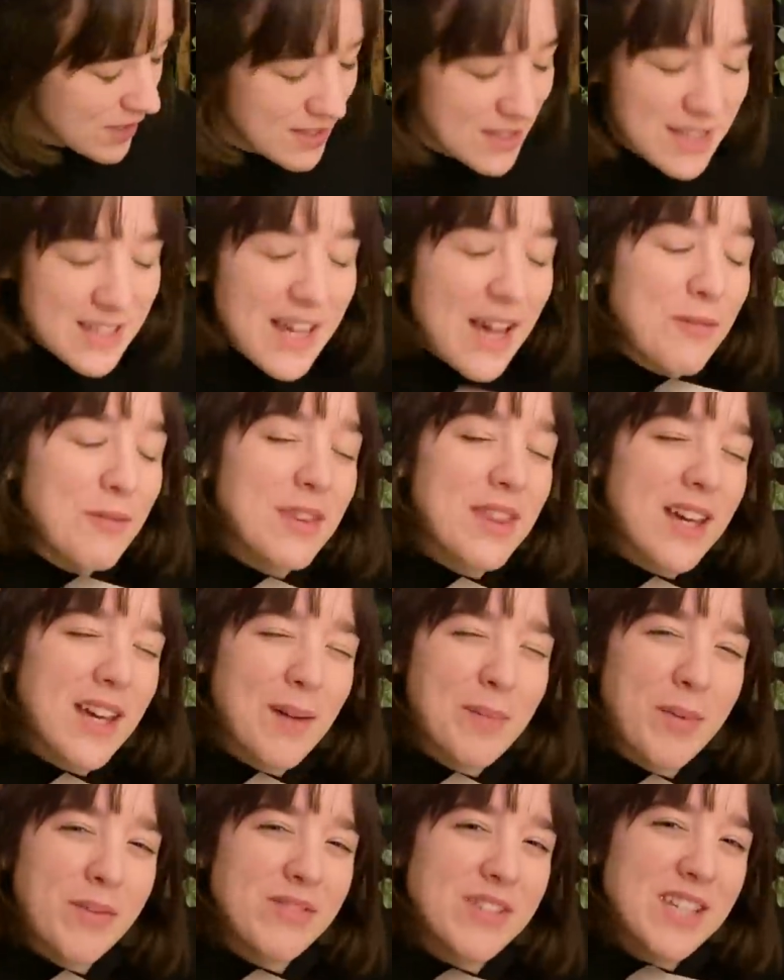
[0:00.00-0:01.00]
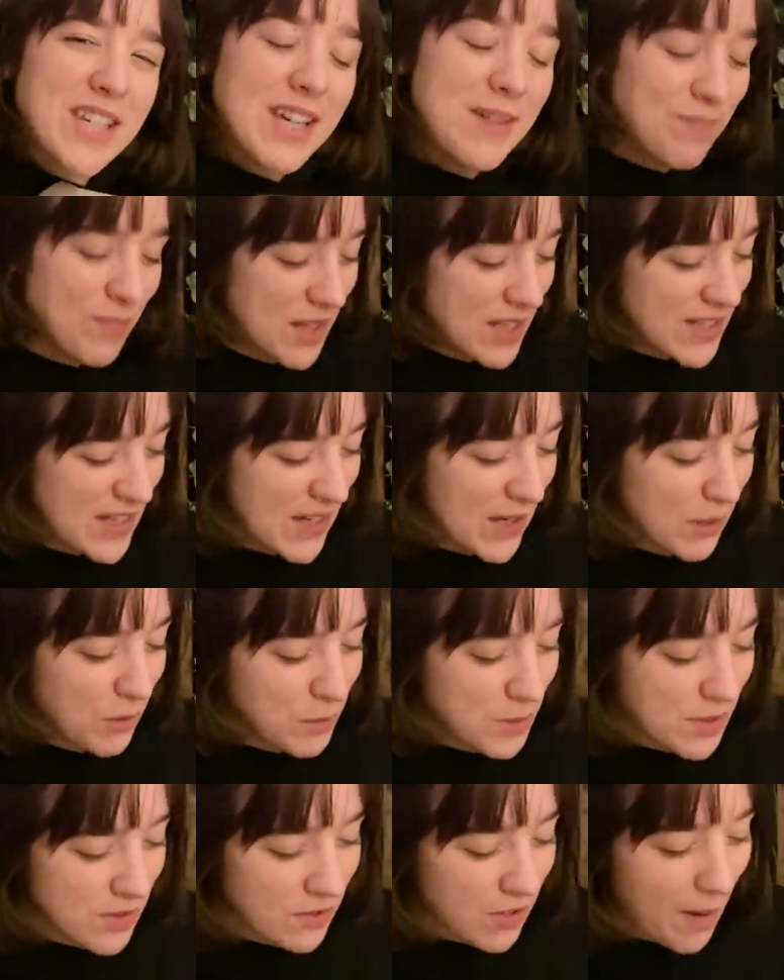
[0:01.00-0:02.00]
to sit down with a cup of tea is how I
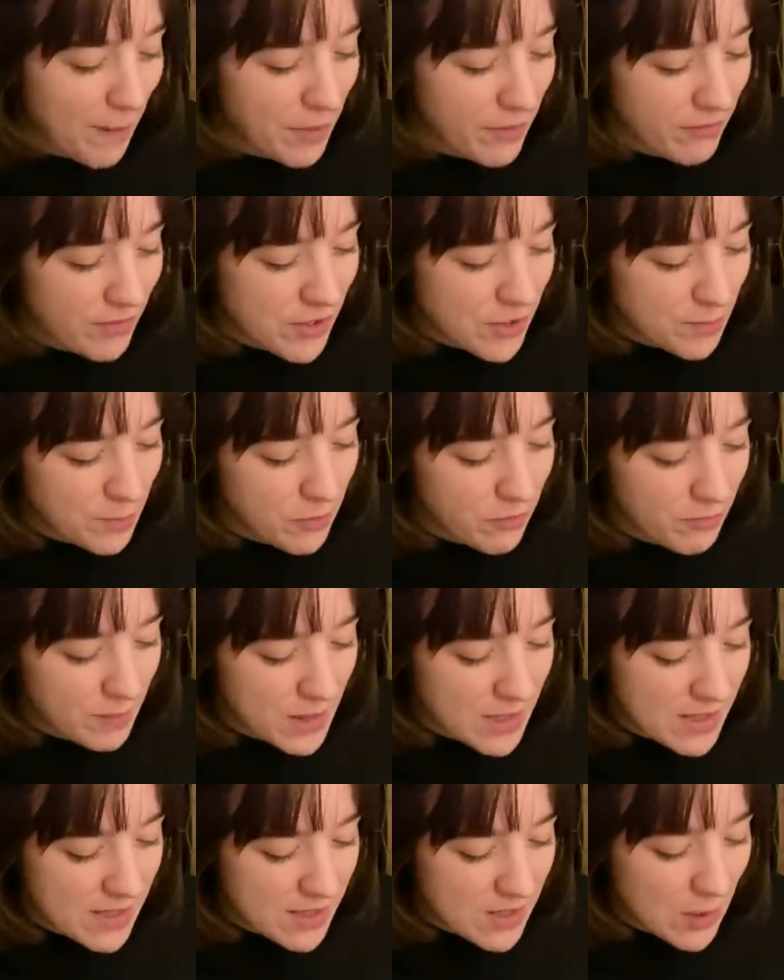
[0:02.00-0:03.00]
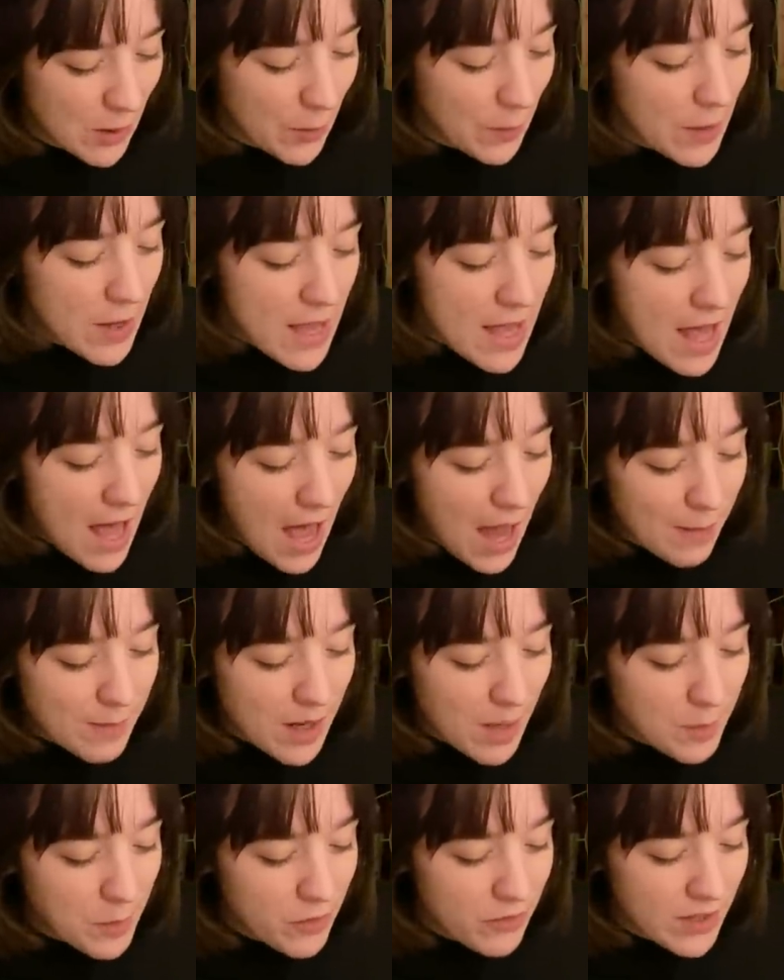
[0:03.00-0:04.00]
would describe the first movement. So I'm
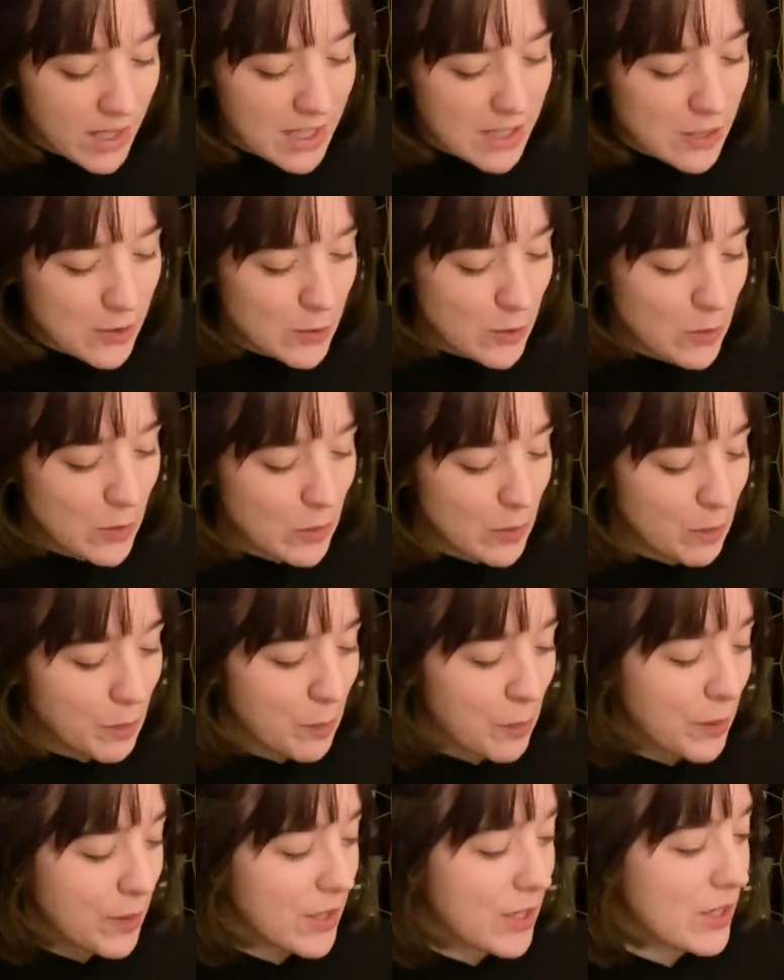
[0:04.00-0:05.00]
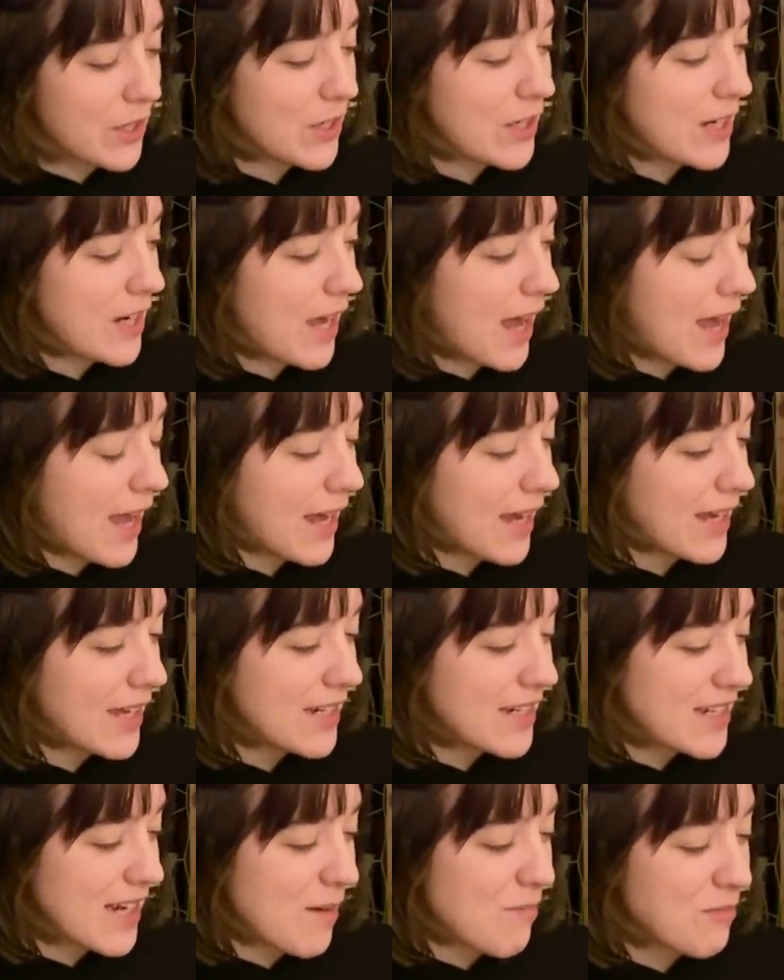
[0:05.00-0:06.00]
now moving into Boyhood,
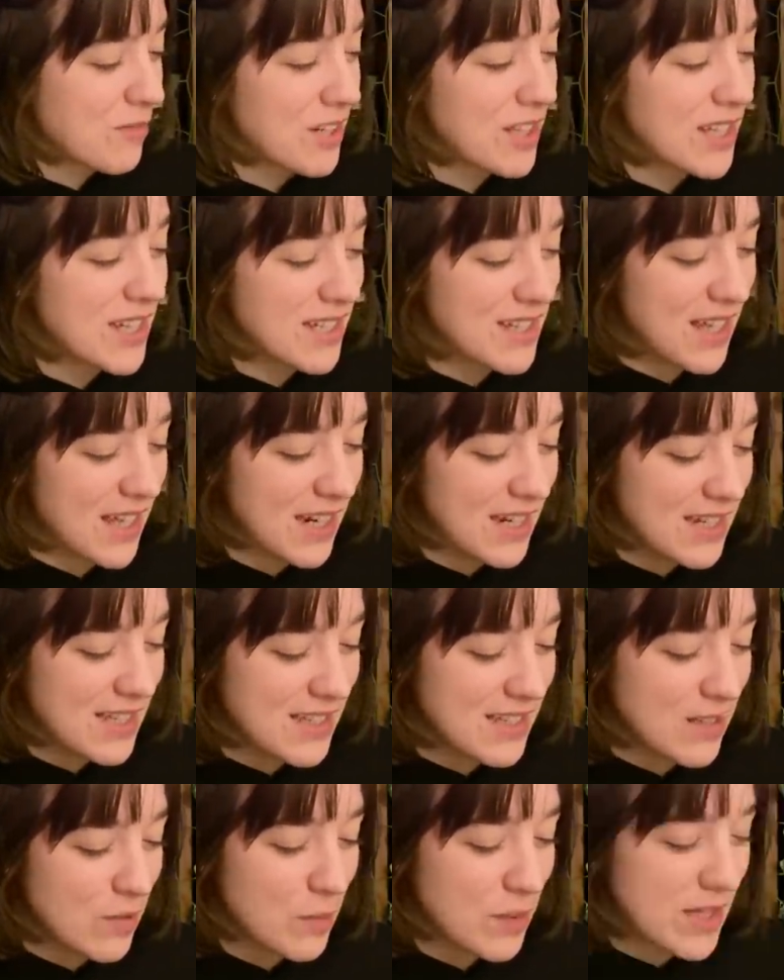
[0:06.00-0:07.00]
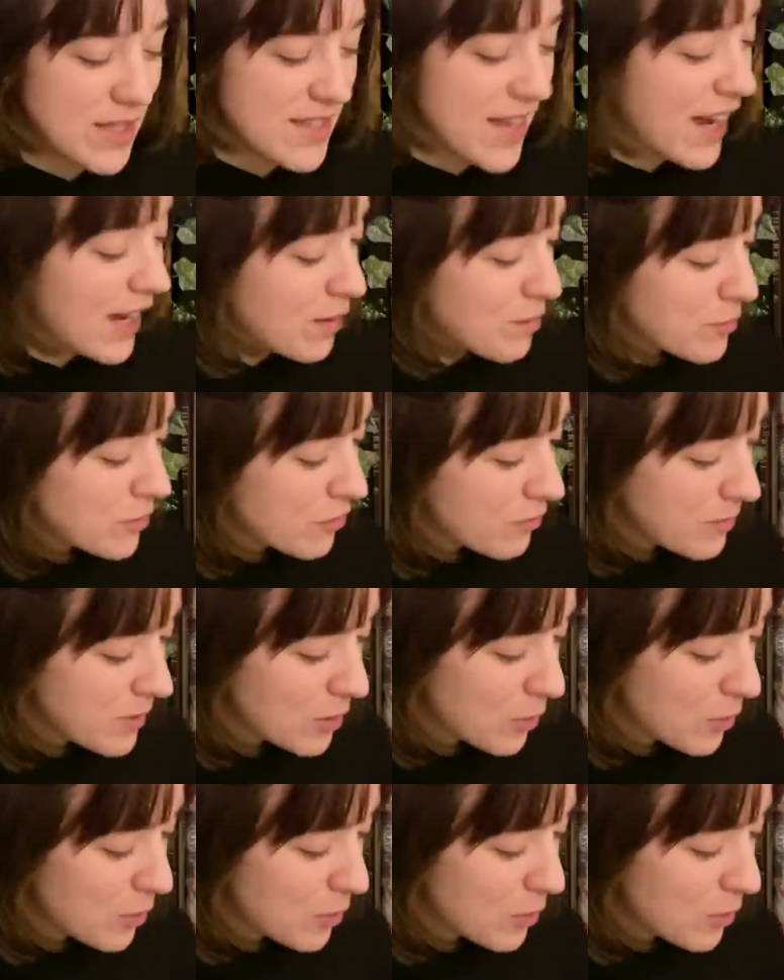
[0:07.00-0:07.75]
and I'm really excited to see what the second movement